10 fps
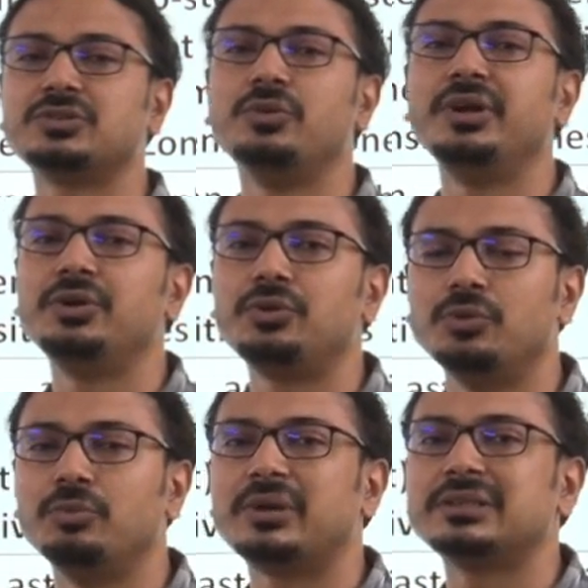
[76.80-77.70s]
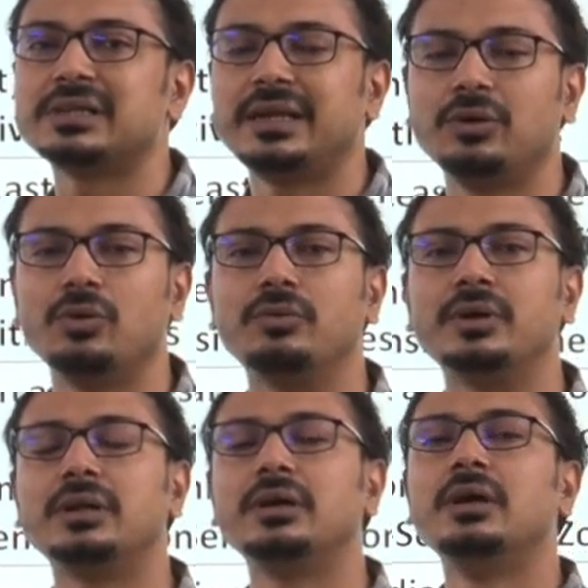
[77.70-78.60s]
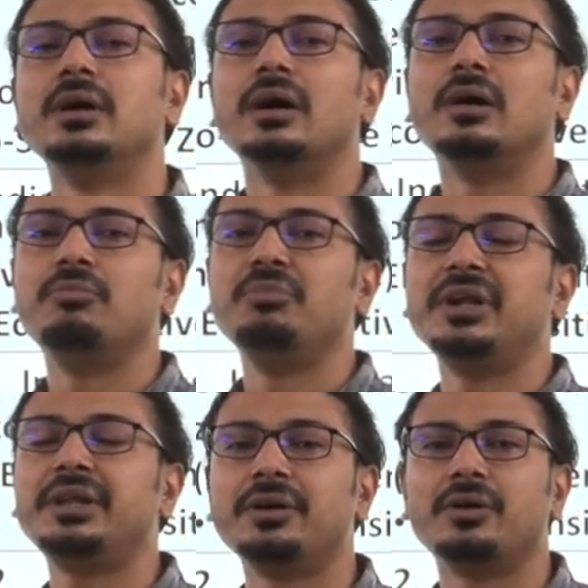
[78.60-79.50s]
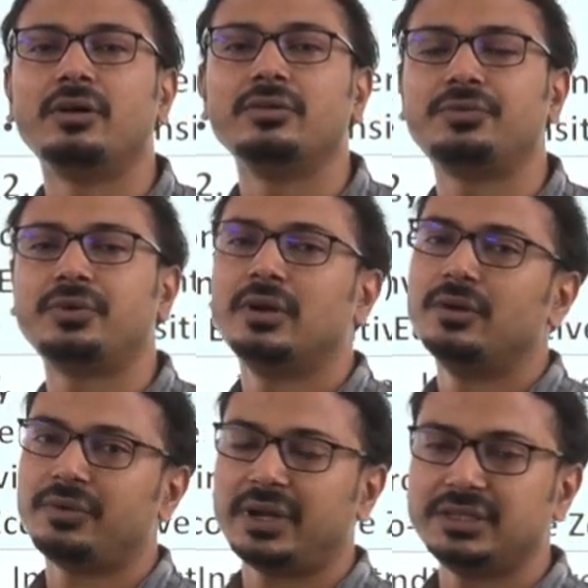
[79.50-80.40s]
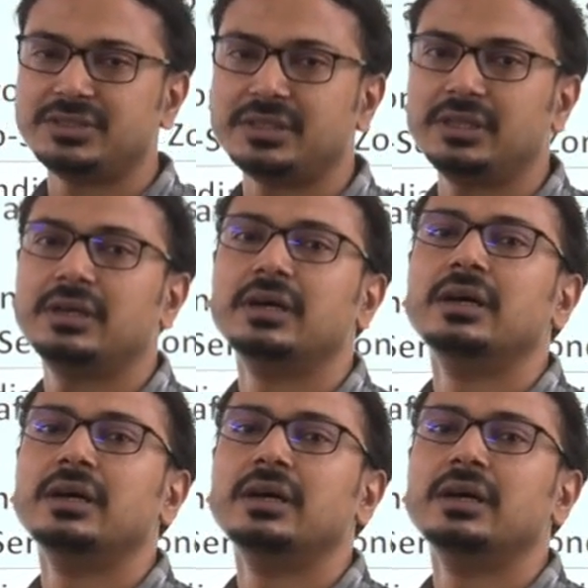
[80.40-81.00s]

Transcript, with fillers: going to preside over a meeting of Financial